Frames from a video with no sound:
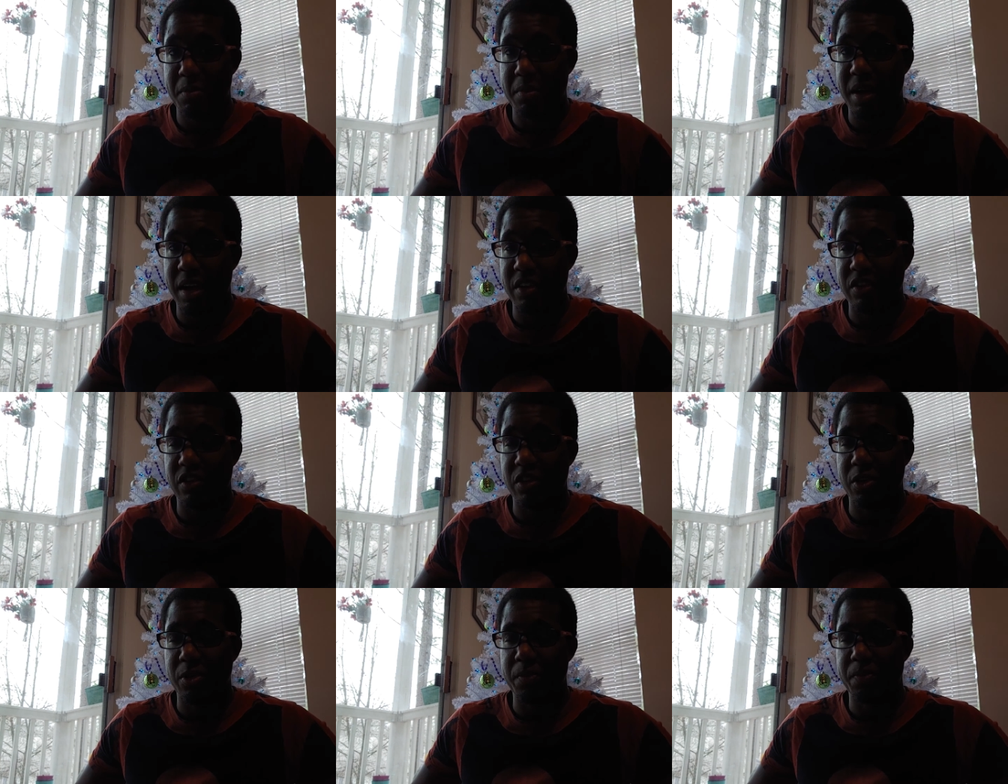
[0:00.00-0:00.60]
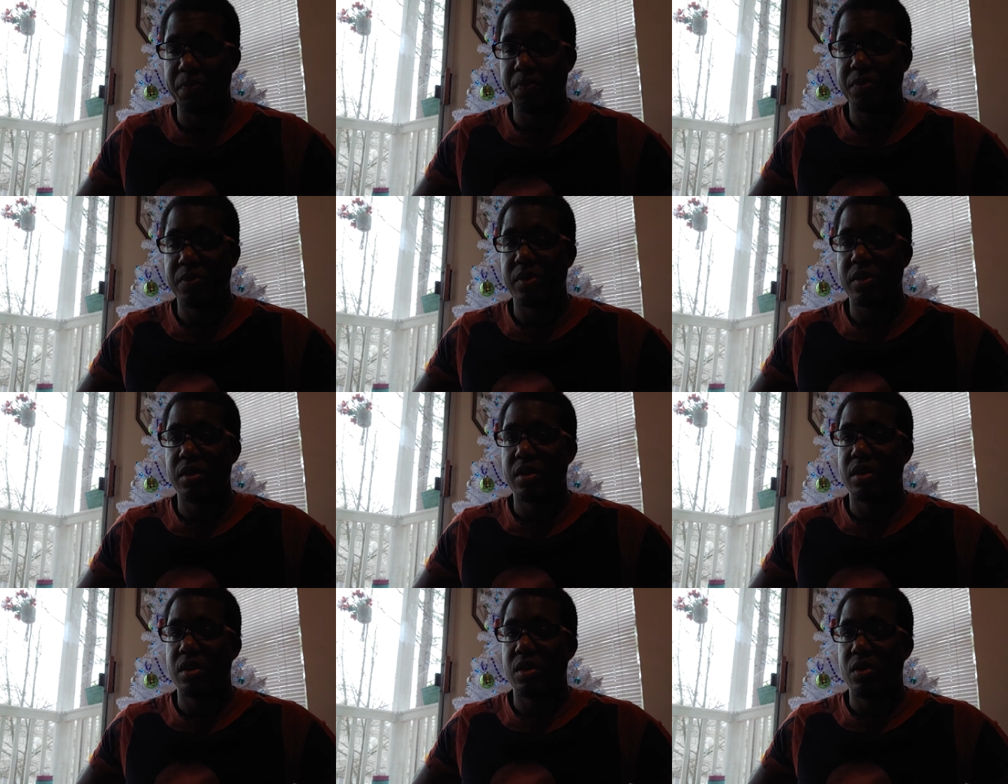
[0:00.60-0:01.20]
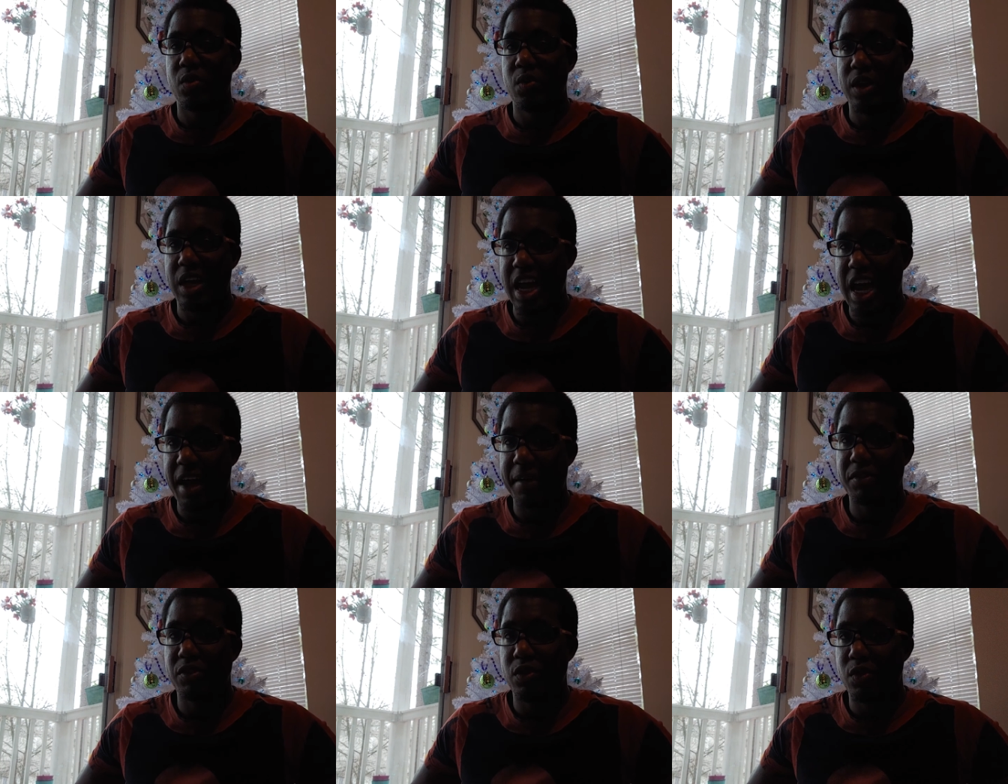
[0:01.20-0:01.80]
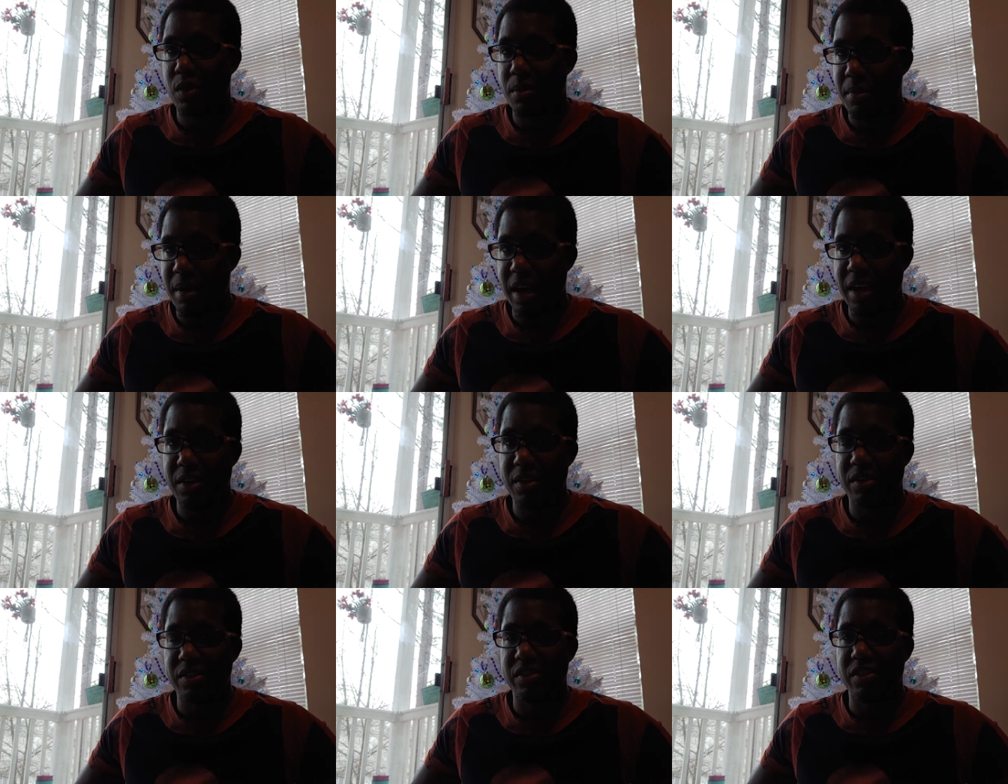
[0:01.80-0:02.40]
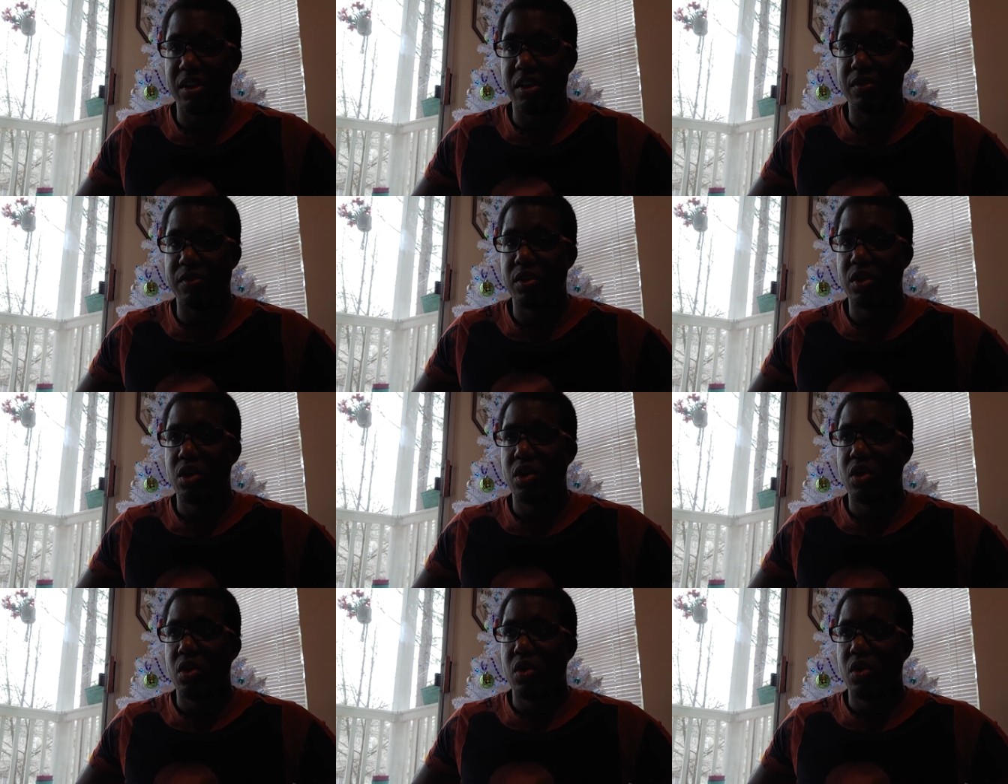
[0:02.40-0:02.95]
mind you, we have to remind ourselves,